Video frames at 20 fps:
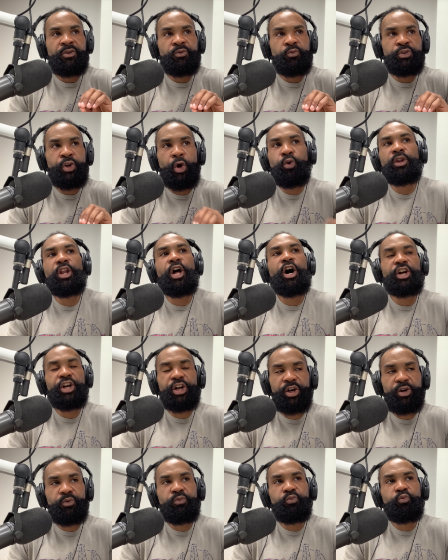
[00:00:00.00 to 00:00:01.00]
no
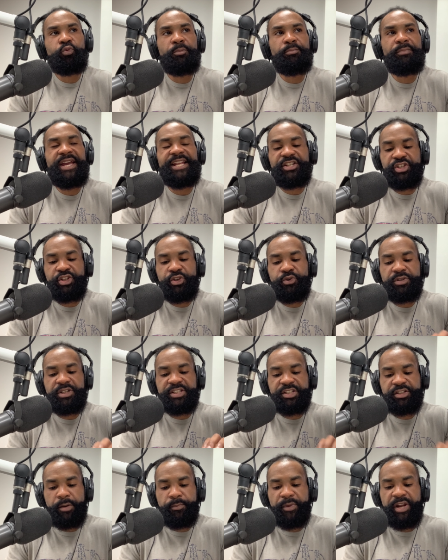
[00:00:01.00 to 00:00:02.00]
longer were meant to
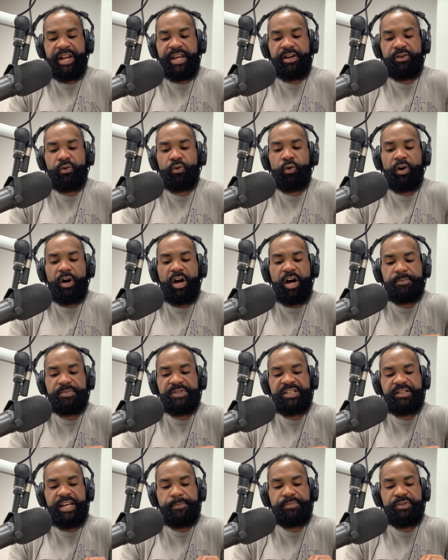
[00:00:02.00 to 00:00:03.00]
discriminate or
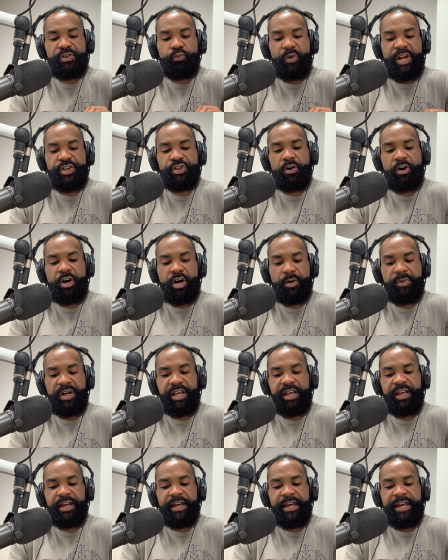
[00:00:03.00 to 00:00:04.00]
upset racial
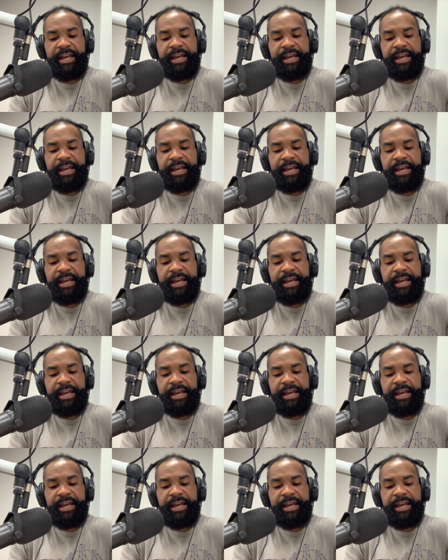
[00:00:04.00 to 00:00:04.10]
harmony,